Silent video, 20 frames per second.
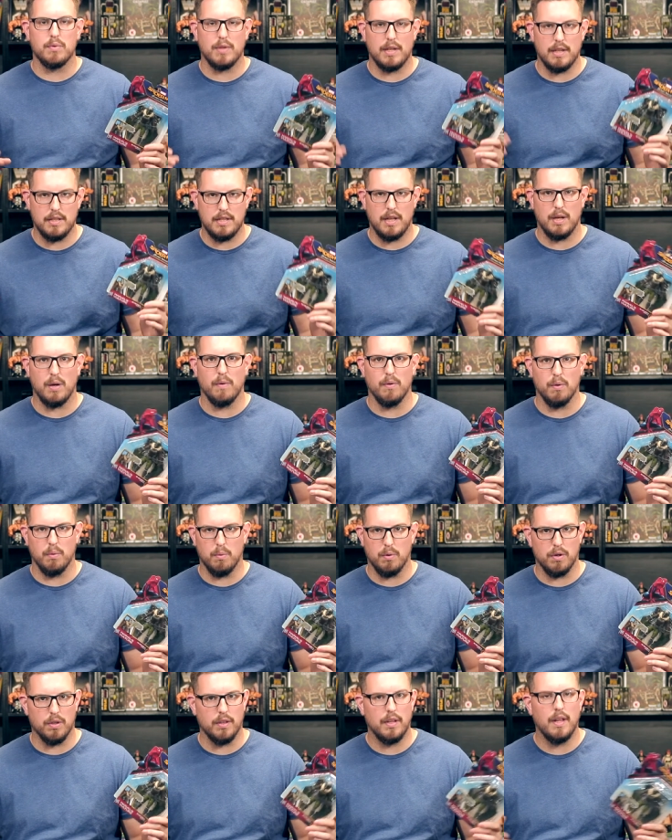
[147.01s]
trying to take over the
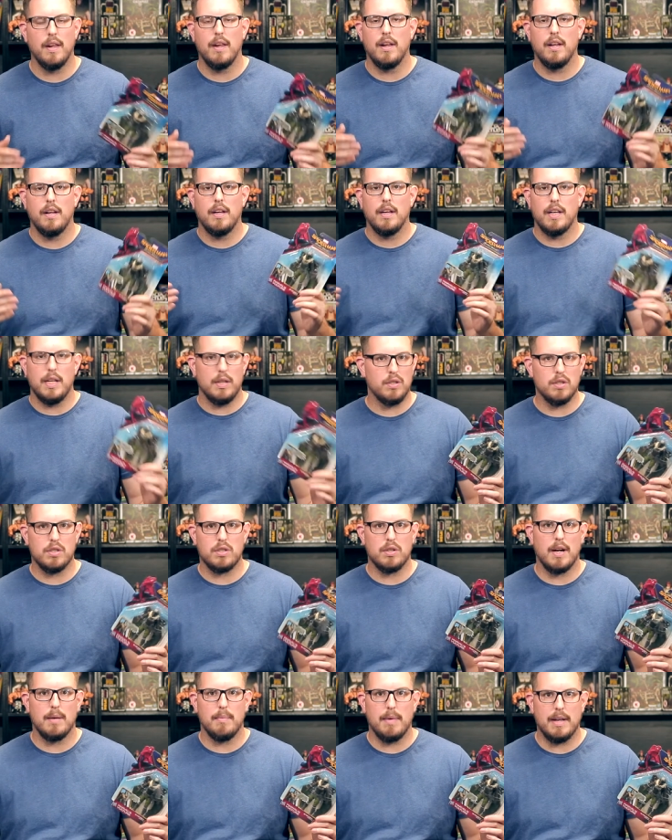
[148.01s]
world. He's just
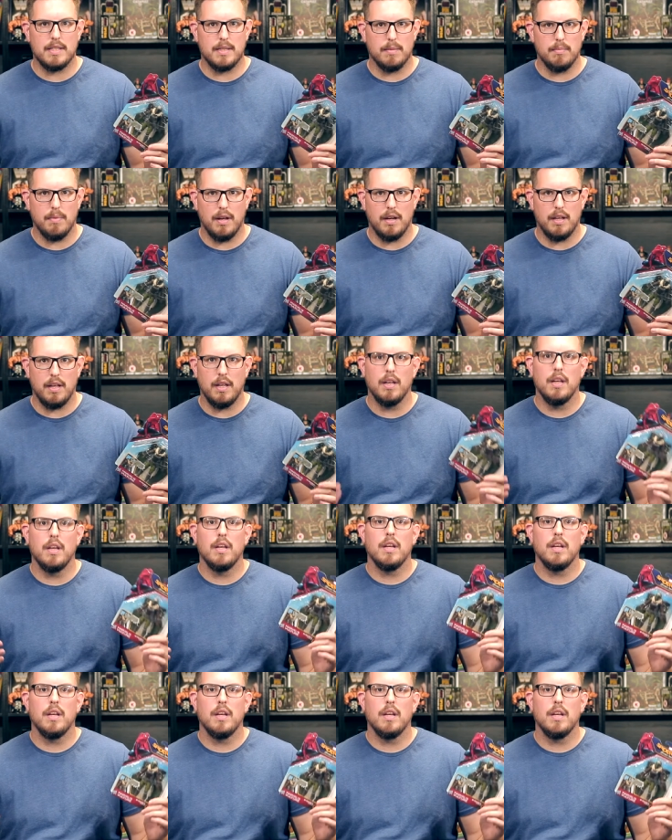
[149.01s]
trying to make some money